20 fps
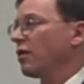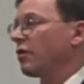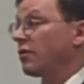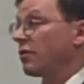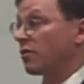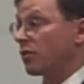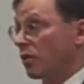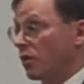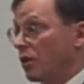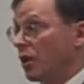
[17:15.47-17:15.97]

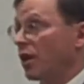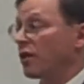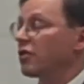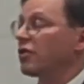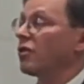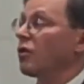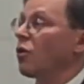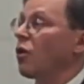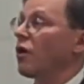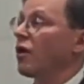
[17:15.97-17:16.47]
to
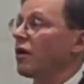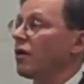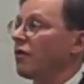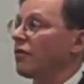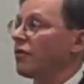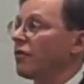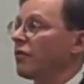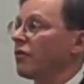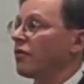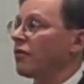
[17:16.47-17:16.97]
selected
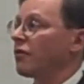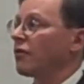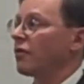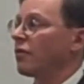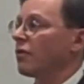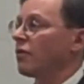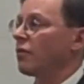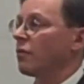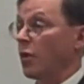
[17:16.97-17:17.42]
audiences.